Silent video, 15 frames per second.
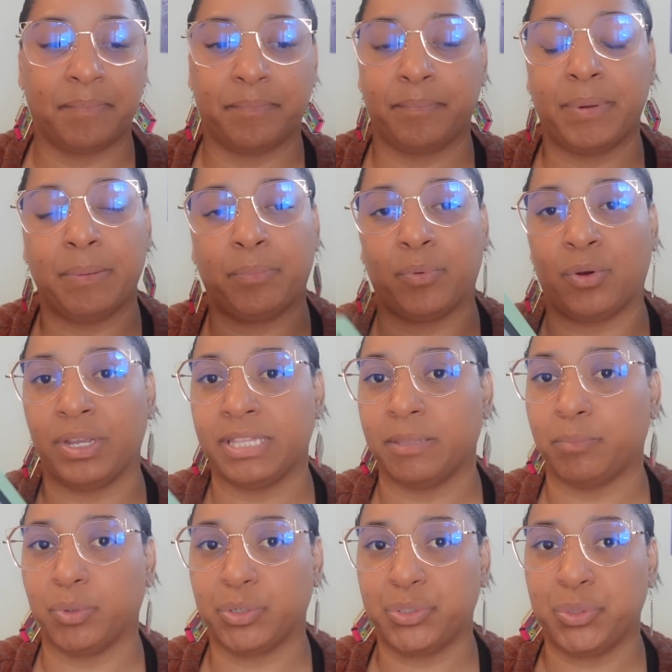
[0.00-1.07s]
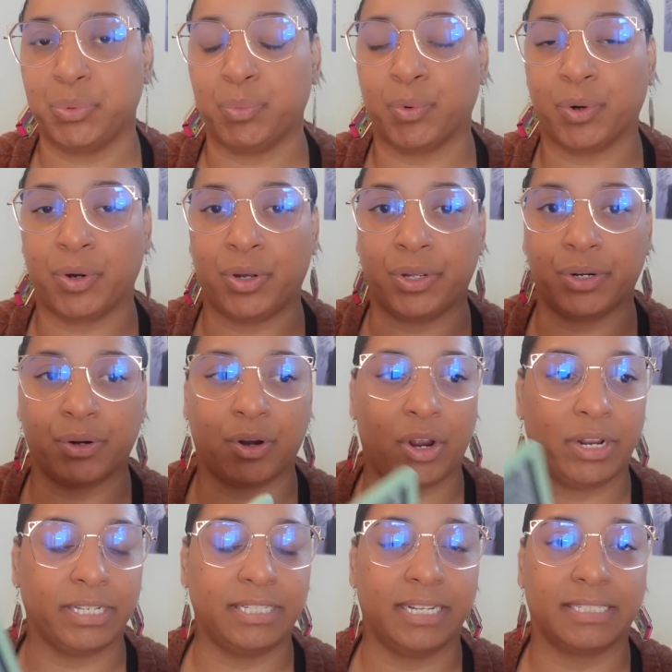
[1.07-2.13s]
people in the booktube world or
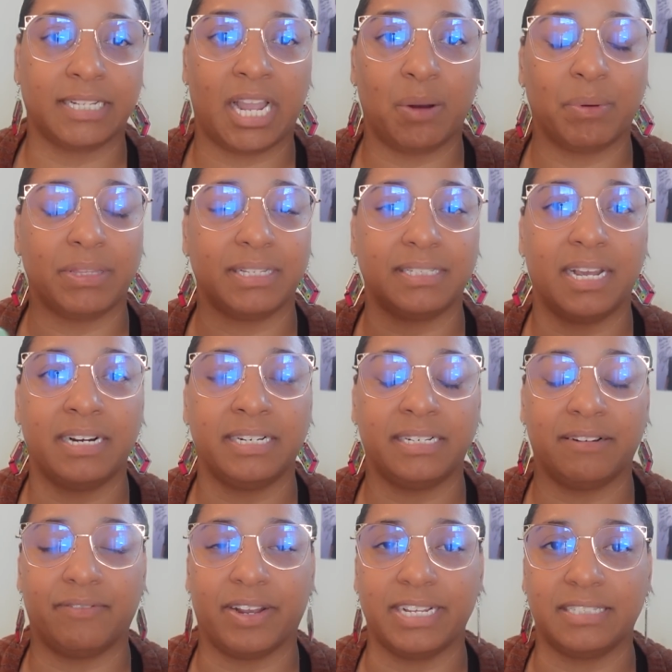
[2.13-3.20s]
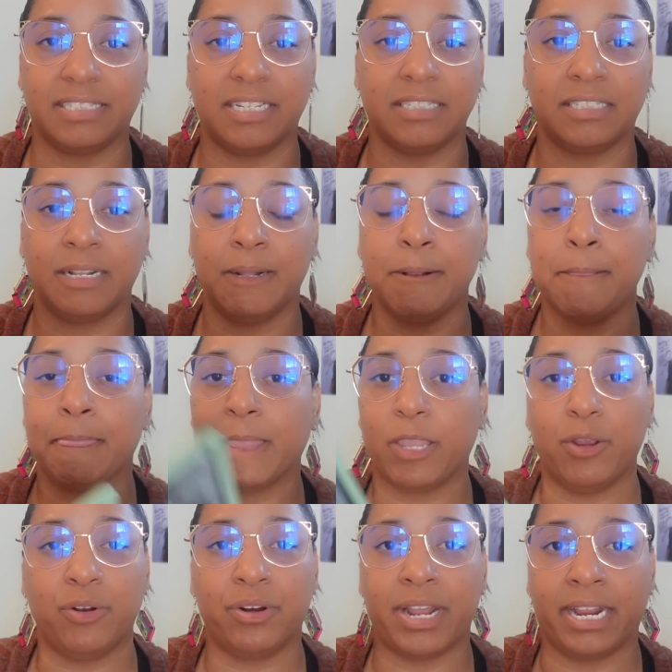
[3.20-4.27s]
on TikTok with a ton of devices,
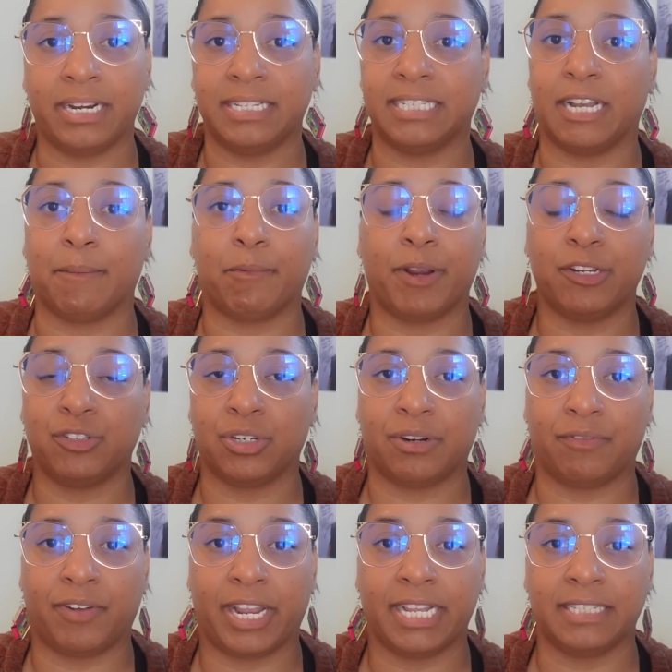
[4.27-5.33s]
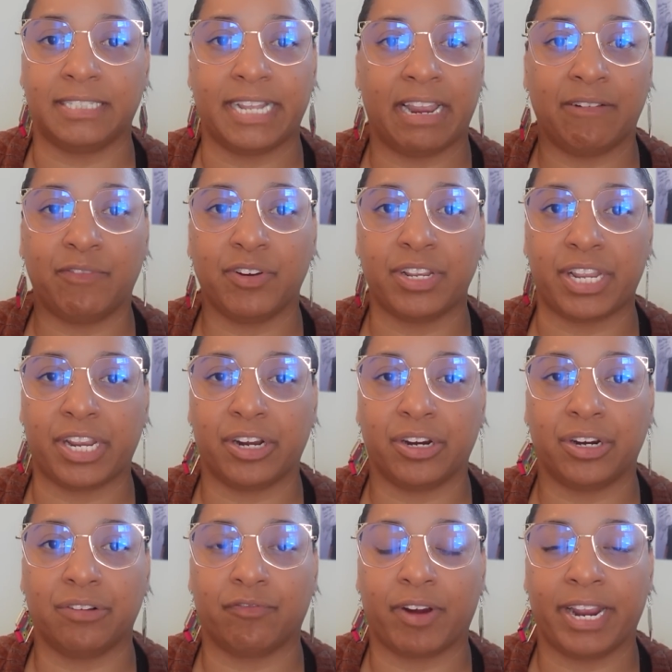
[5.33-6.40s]
you do not need to upgrade your device every
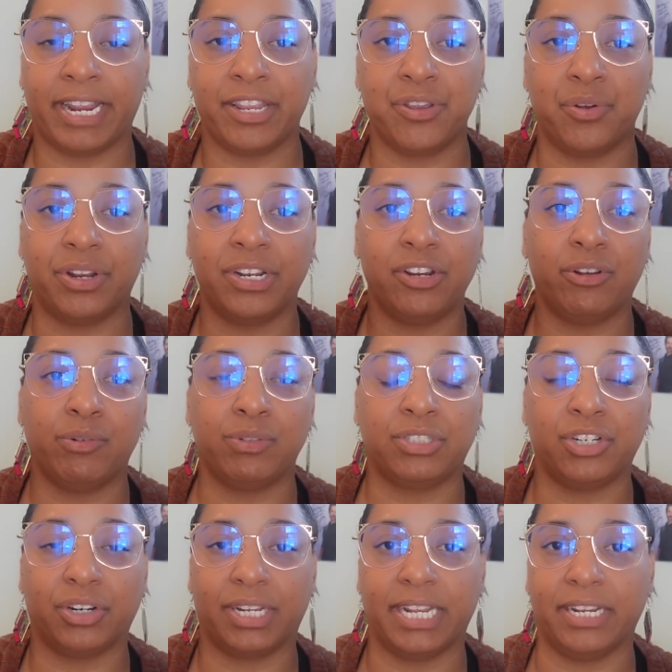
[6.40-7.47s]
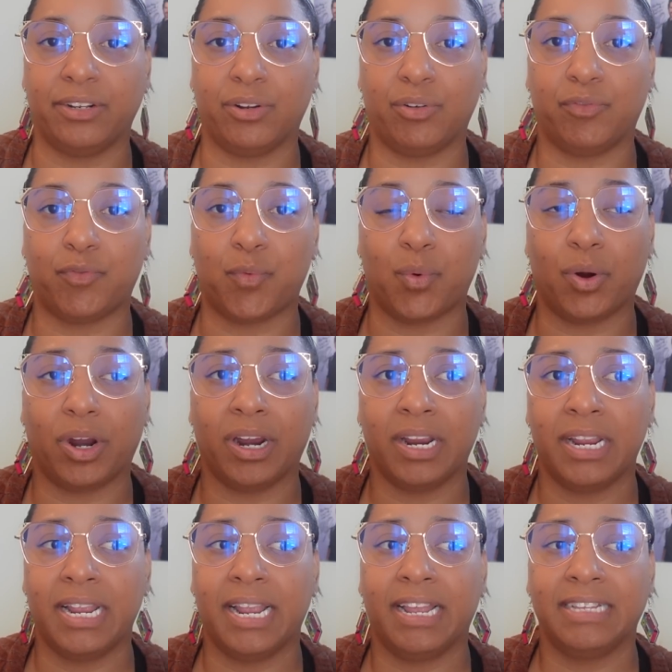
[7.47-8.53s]
year, right? You can use your Kindle for
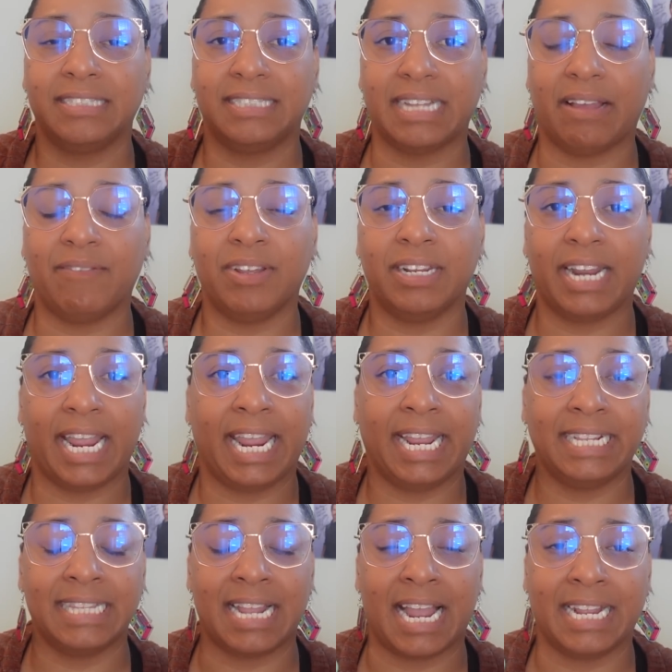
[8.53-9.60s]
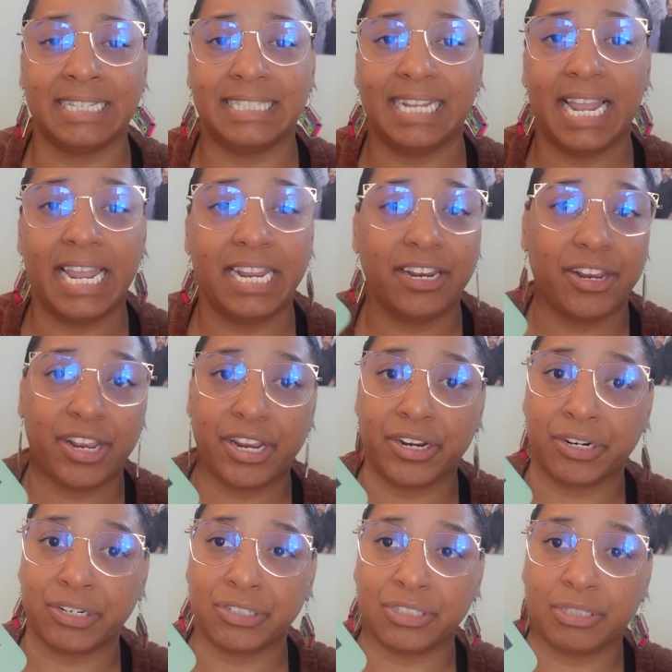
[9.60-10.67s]
7, 8, 9, 10
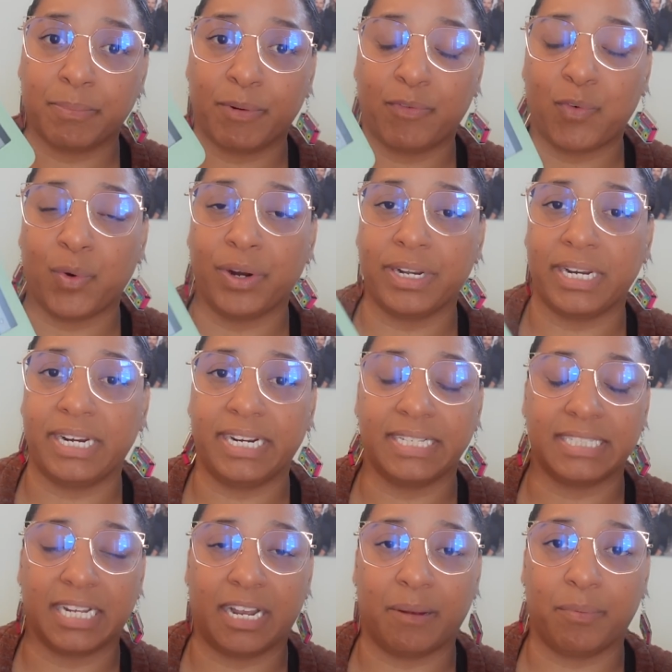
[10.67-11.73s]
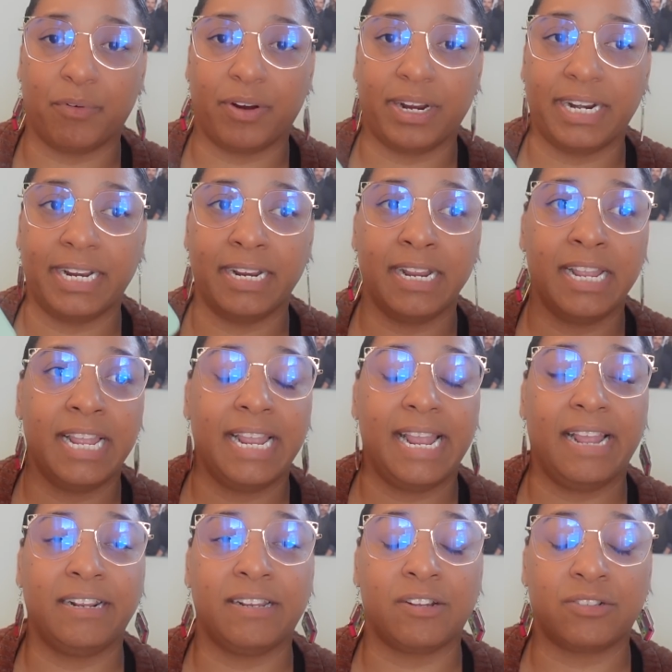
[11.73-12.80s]
years before needing to upgrade it.
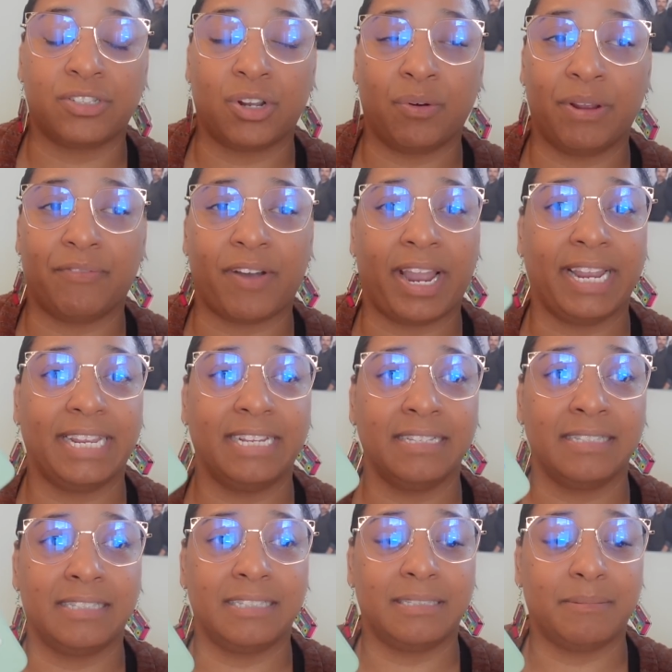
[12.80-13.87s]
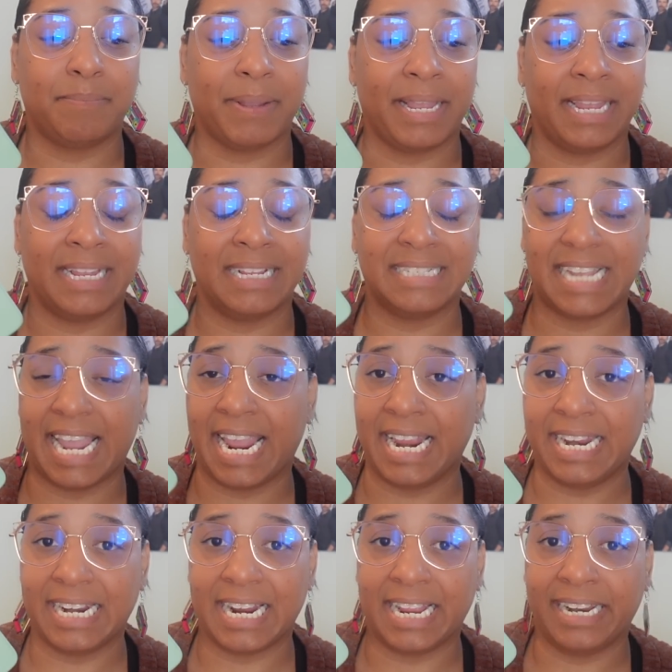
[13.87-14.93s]
And so if I can spend
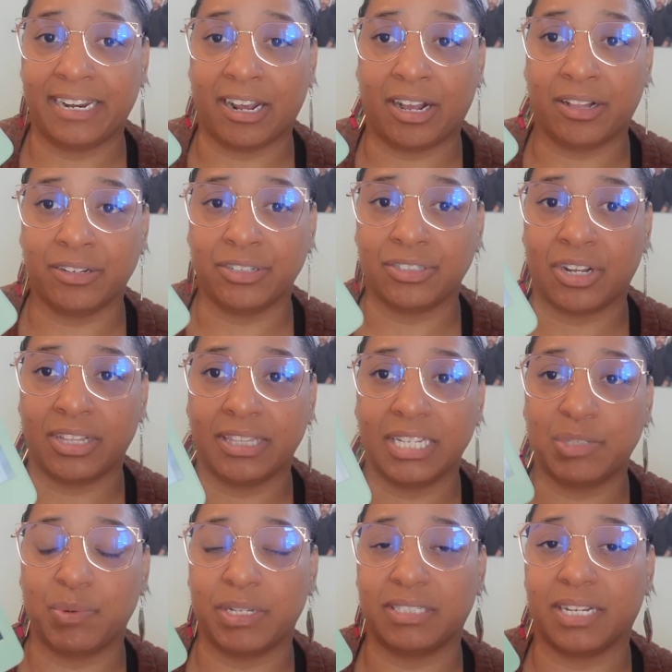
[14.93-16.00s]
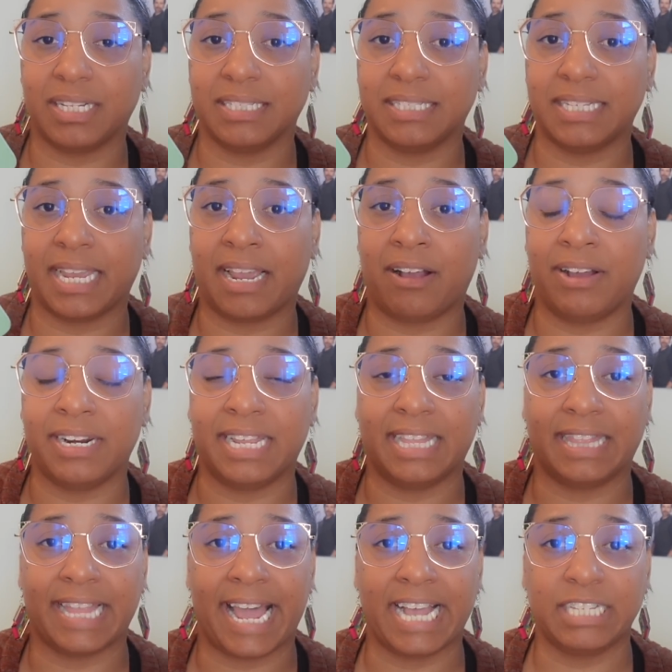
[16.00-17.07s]
$89 on this when it's on sale and it
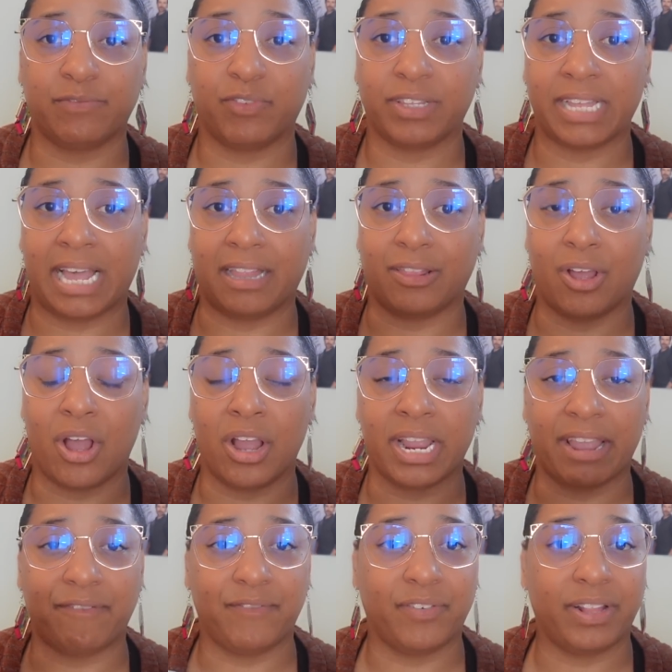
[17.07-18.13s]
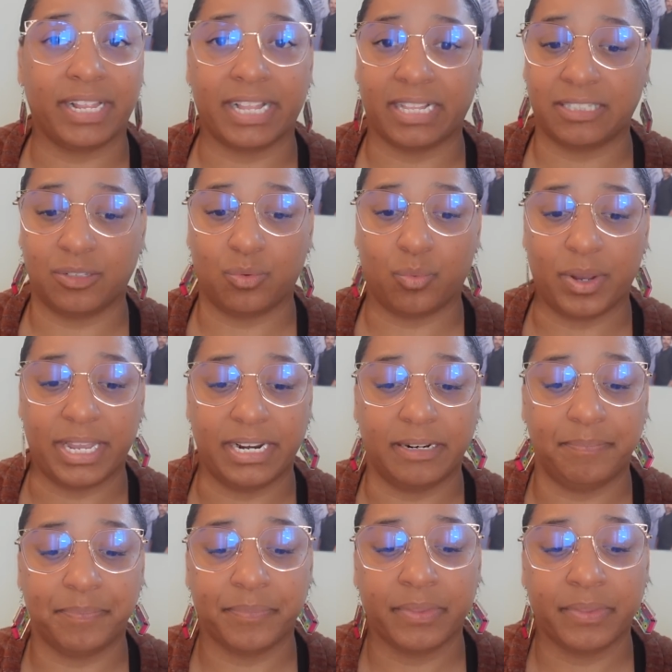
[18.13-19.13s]
lasts for that long, I feel like it's a win.